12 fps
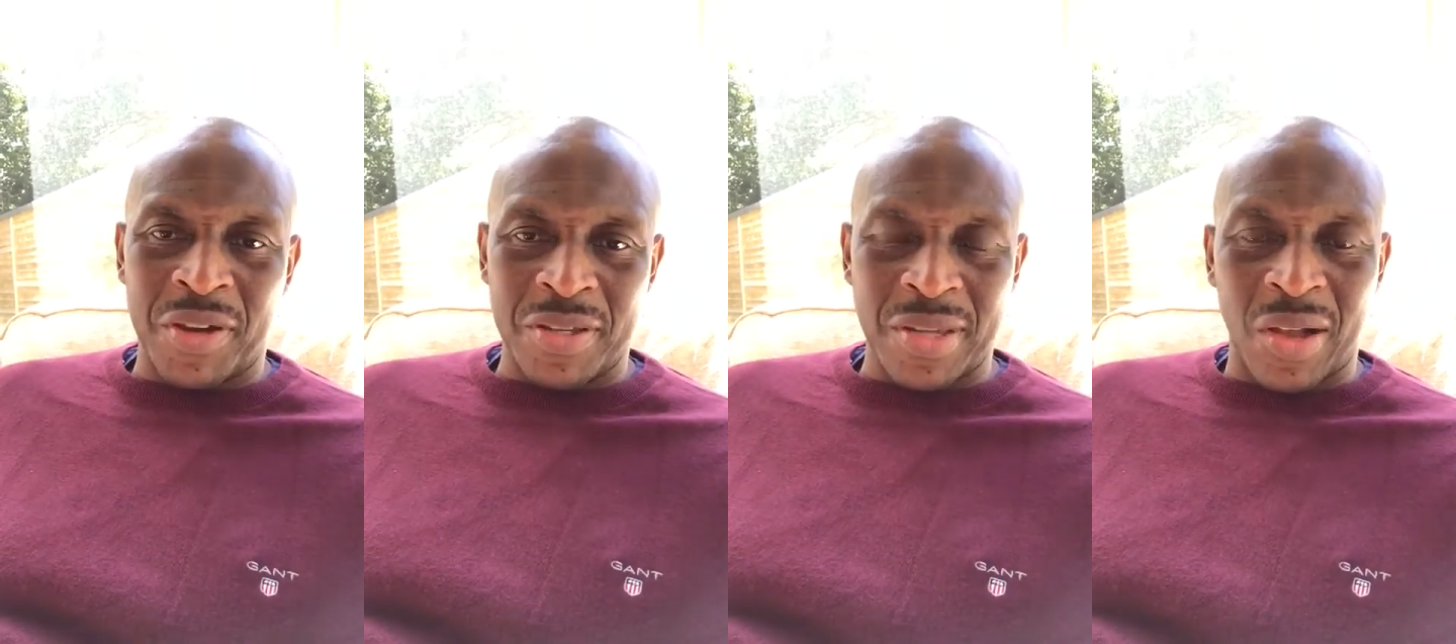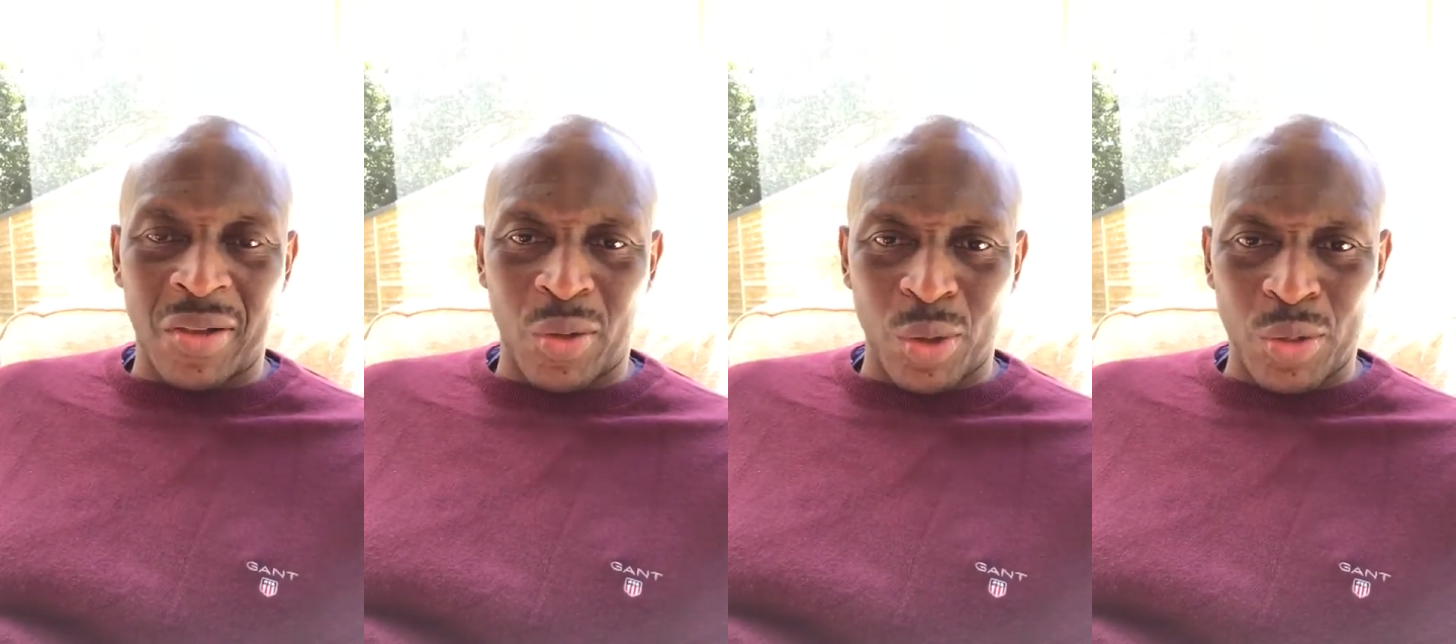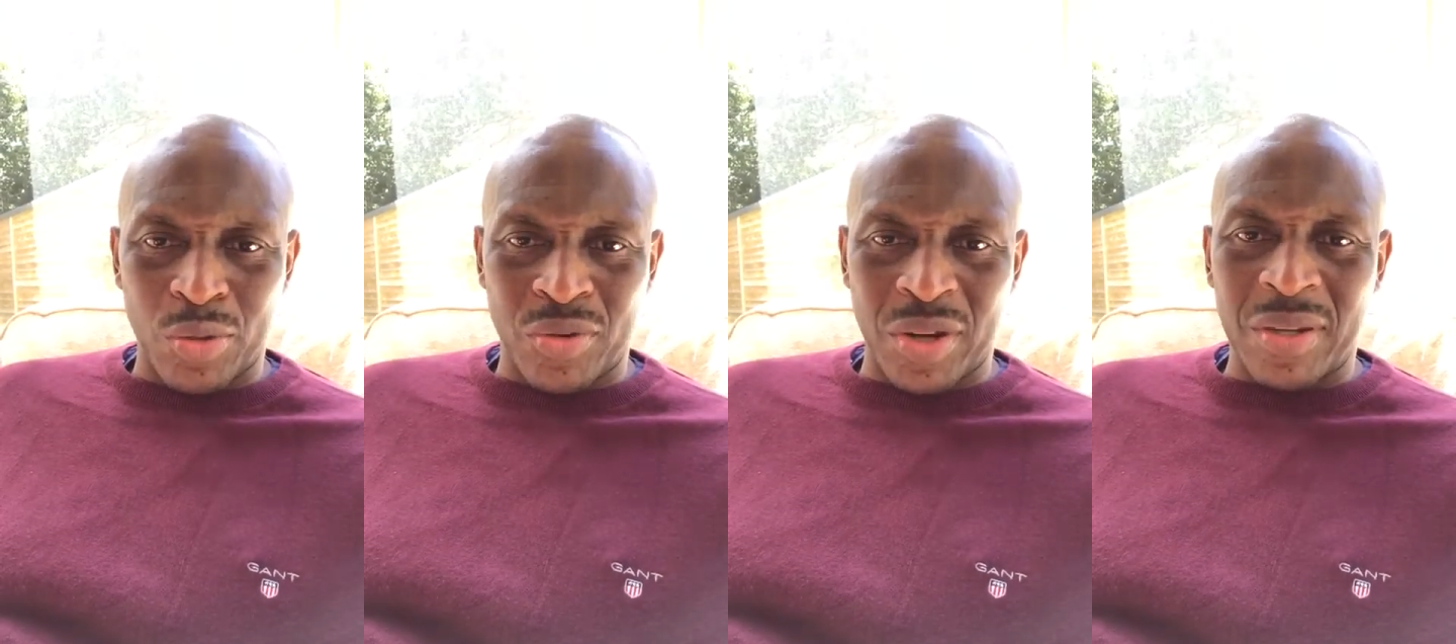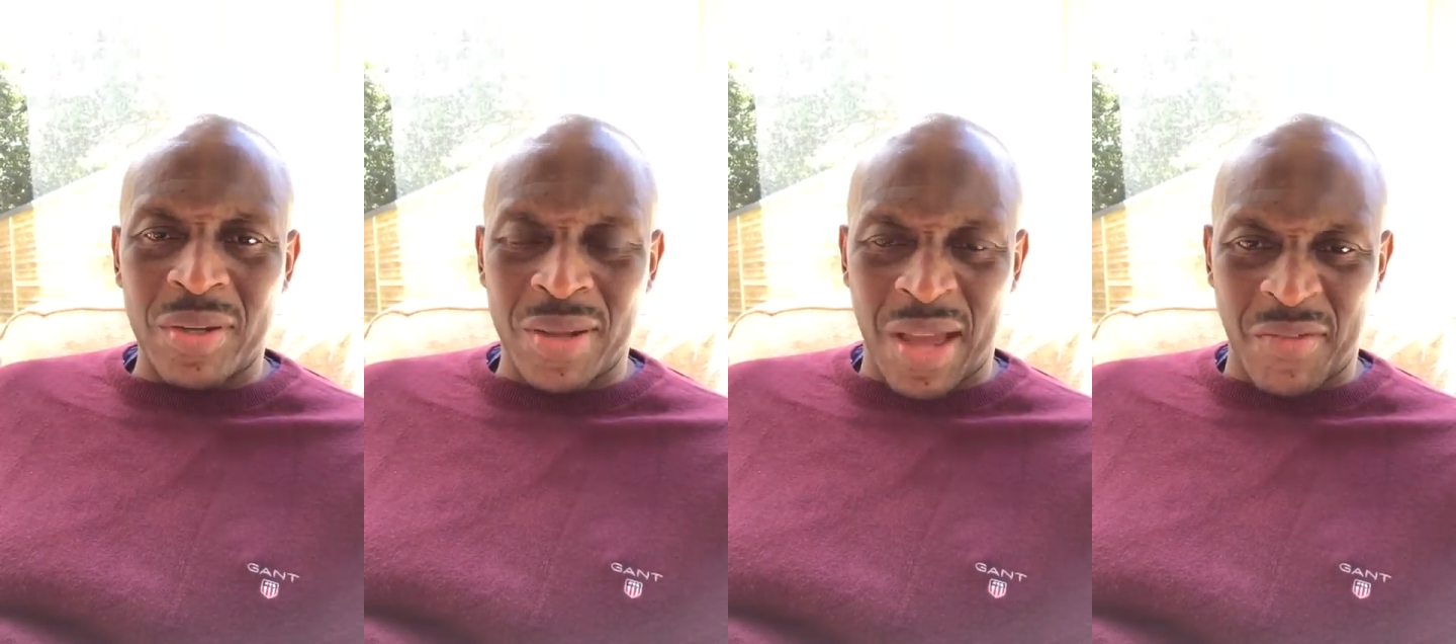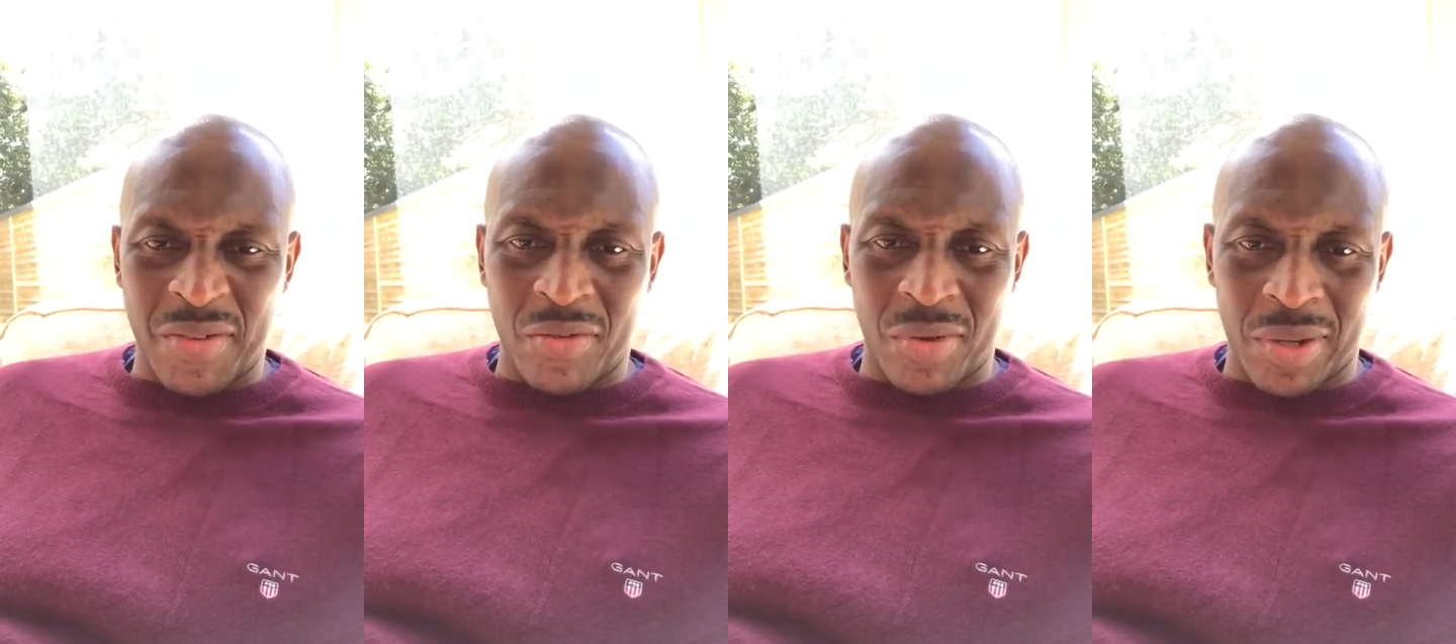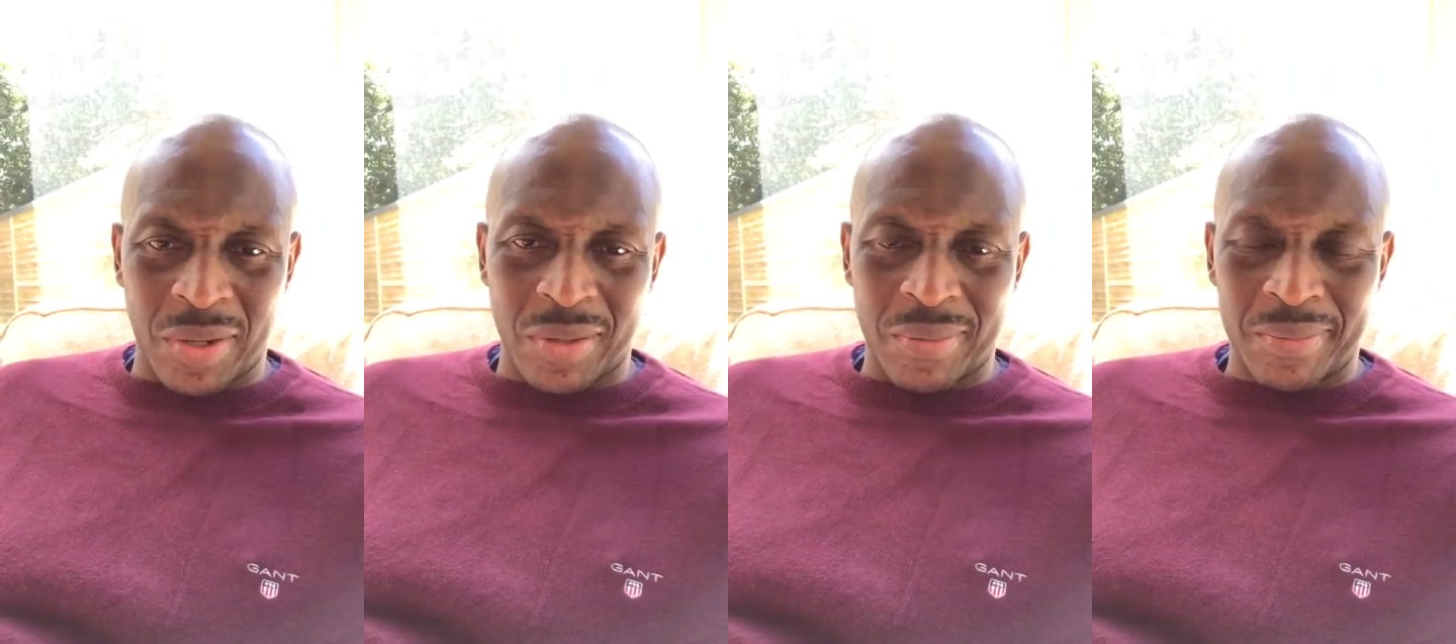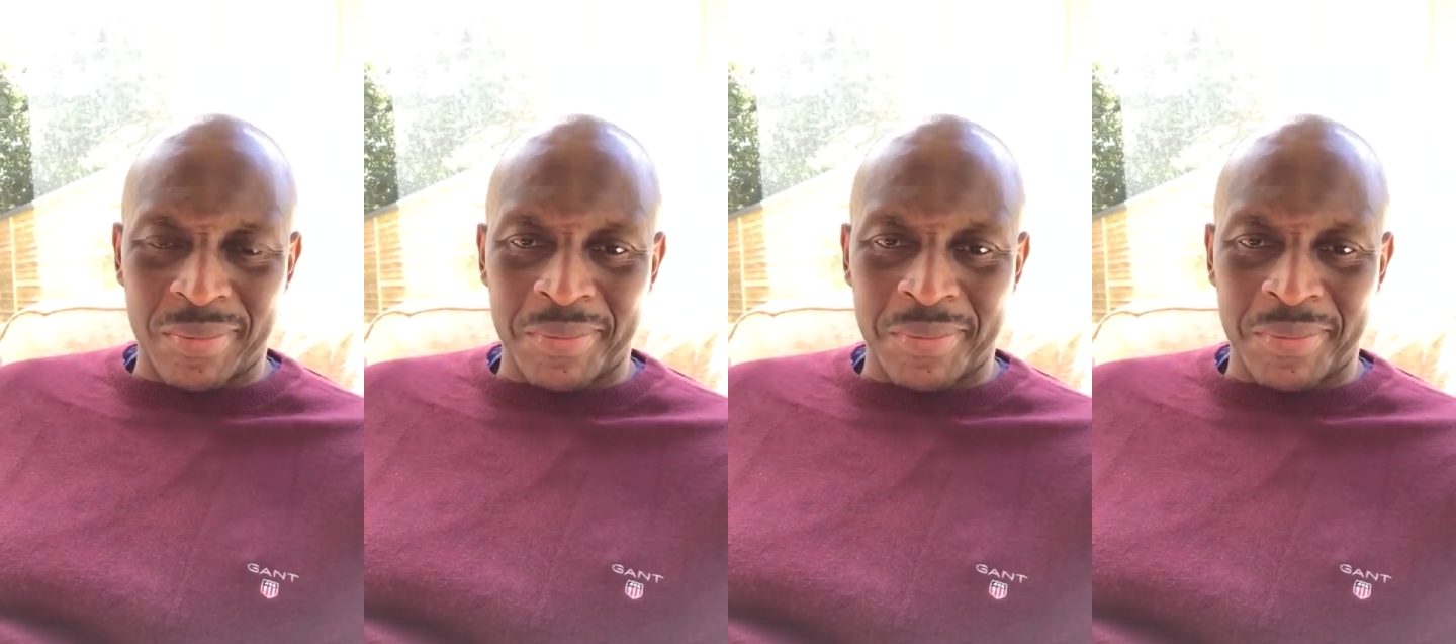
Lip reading: is alcohol you drink, have a drink.